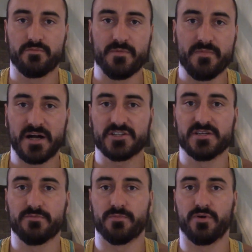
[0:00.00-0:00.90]

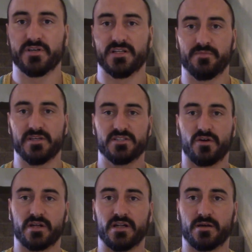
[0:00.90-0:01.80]
imagining my body to be
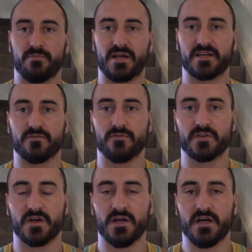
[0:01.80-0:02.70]
solid like a plank of wood,